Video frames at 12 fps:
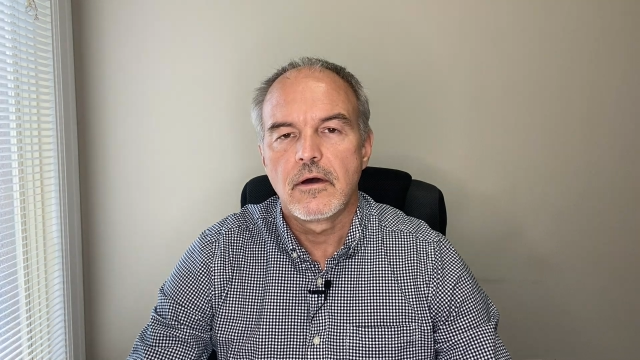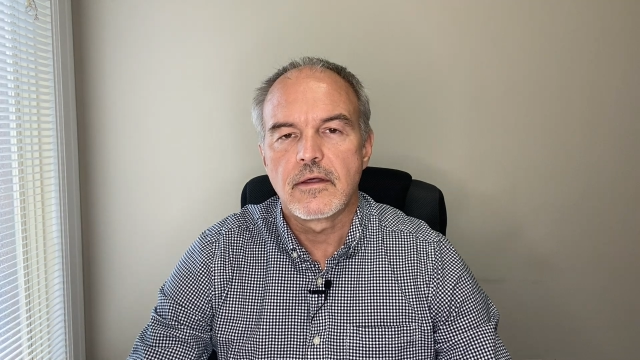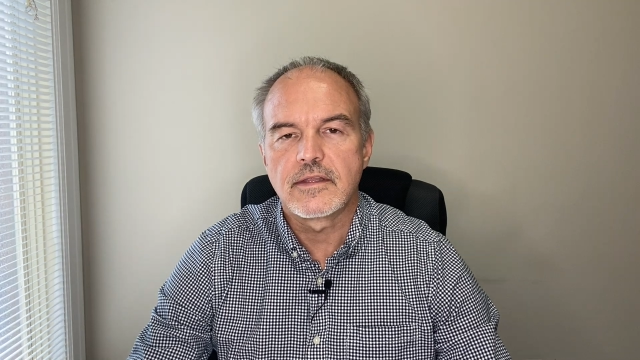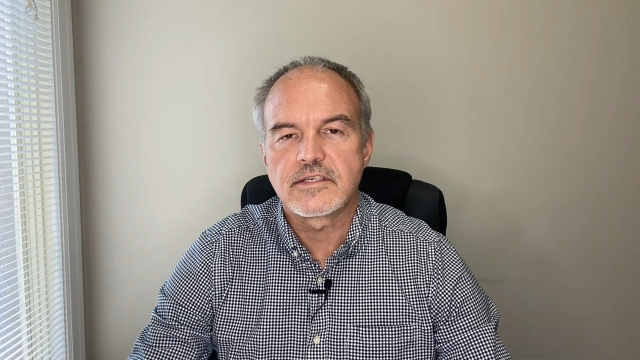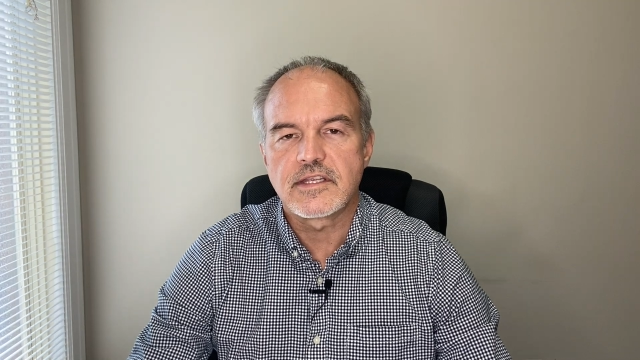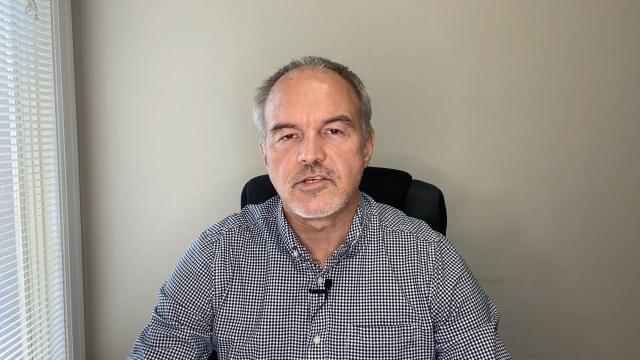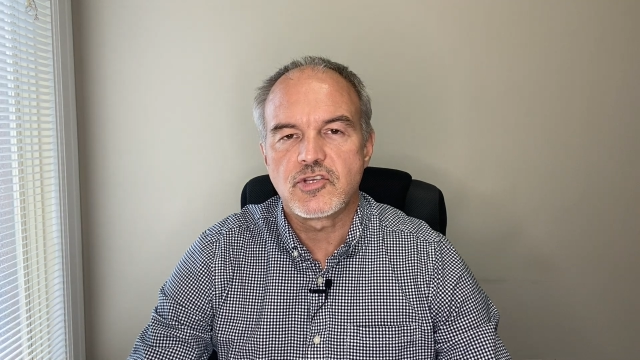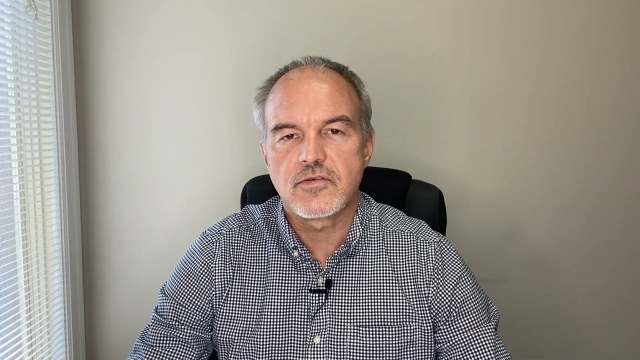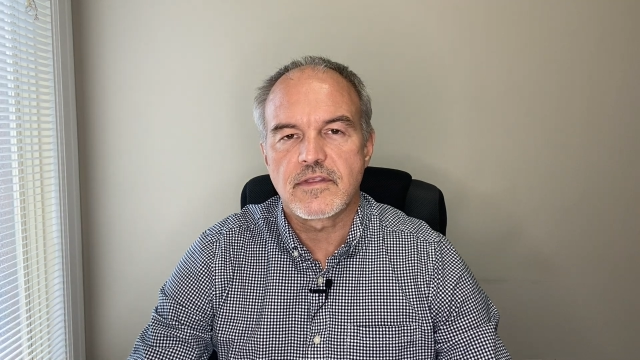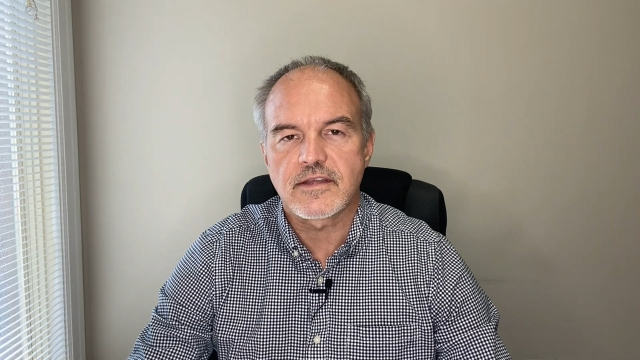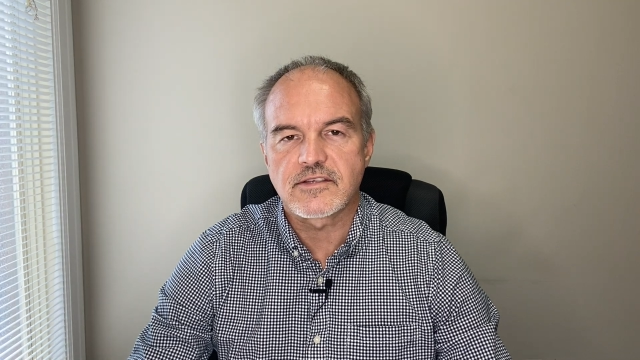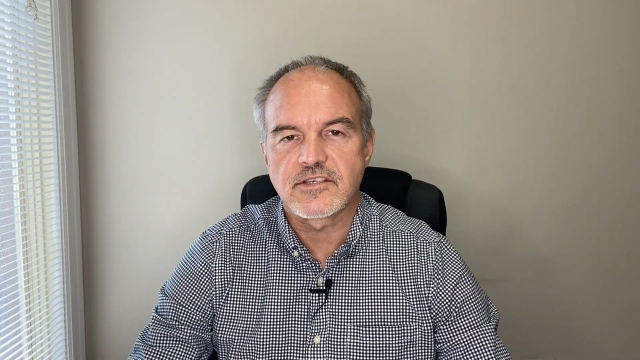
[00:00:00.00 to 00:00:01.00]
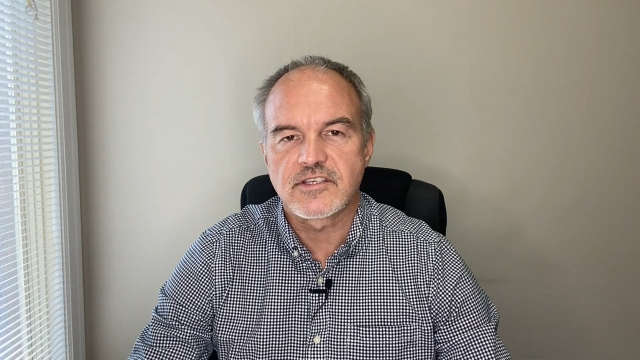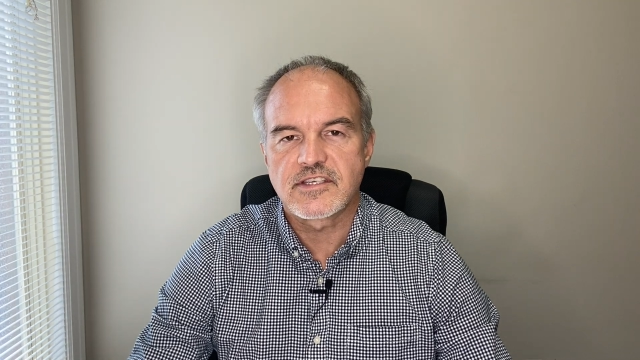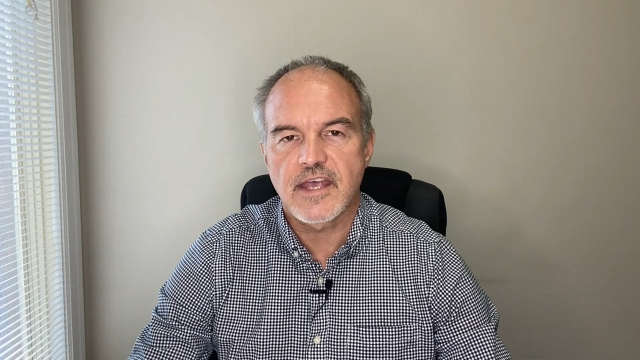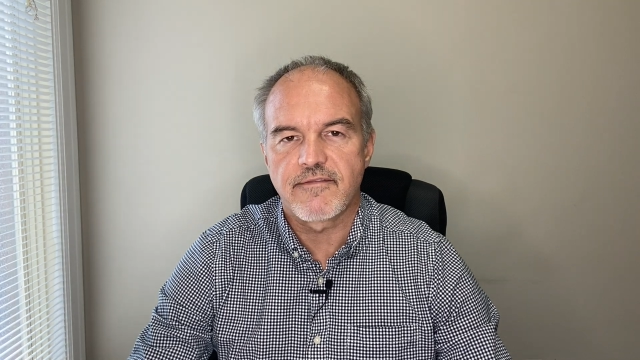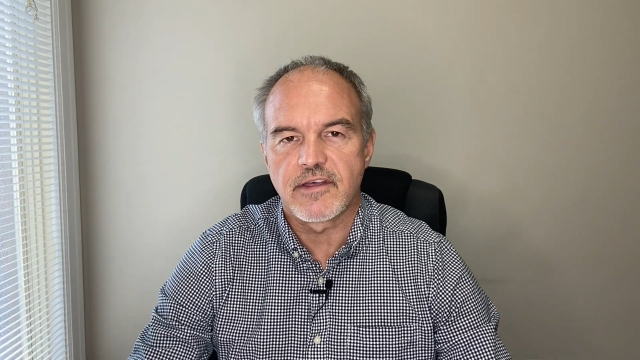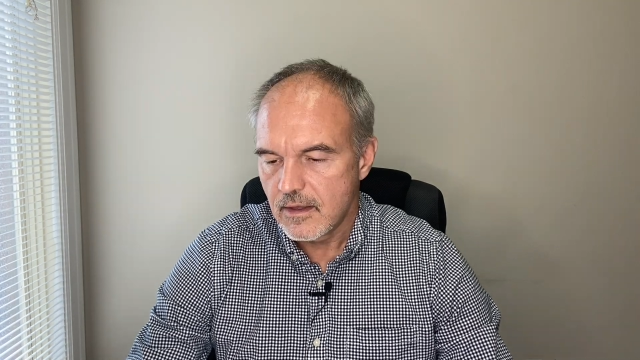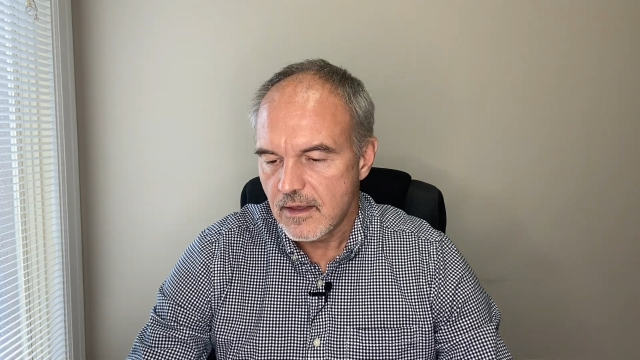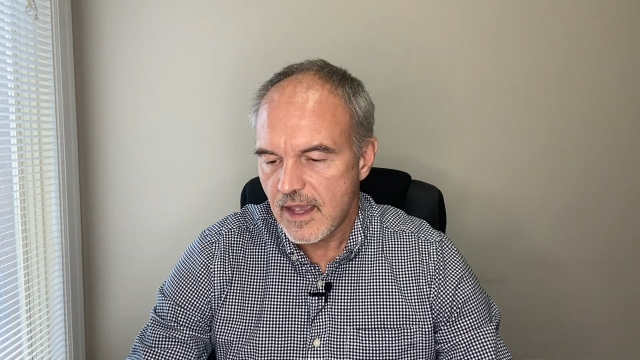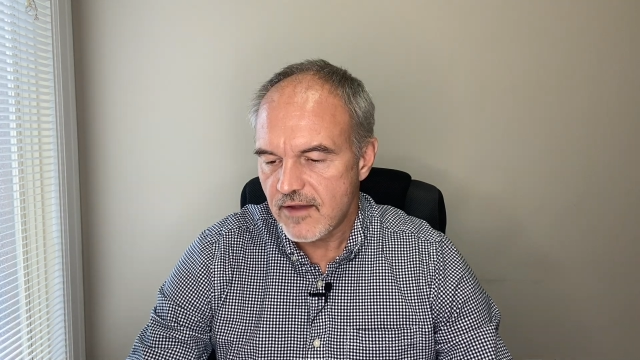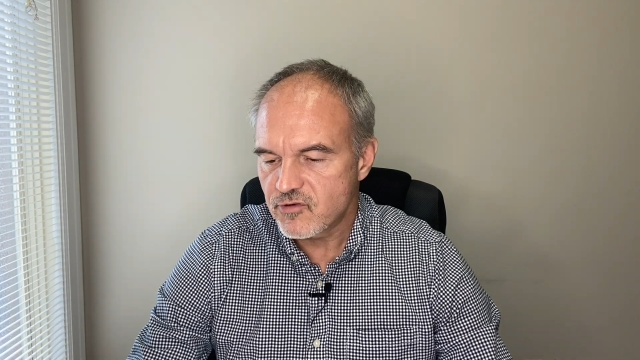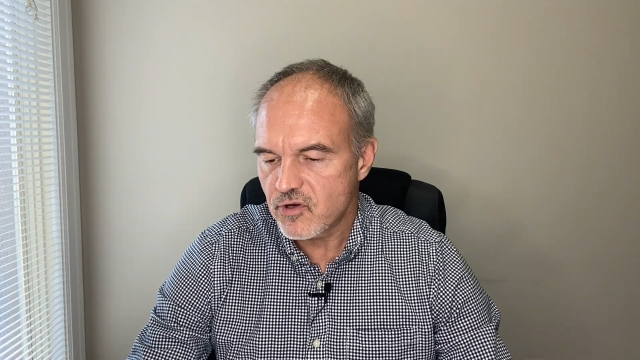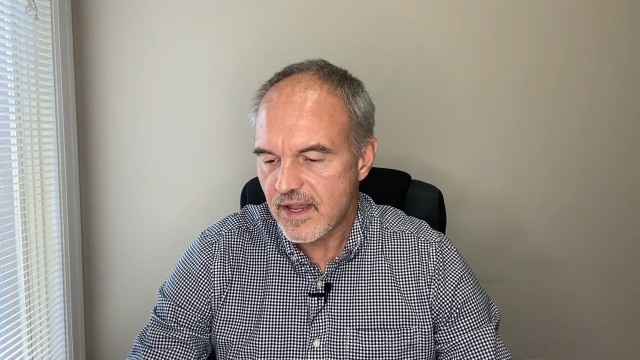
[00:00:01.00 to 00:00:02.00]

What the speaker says: On this day in 2007, after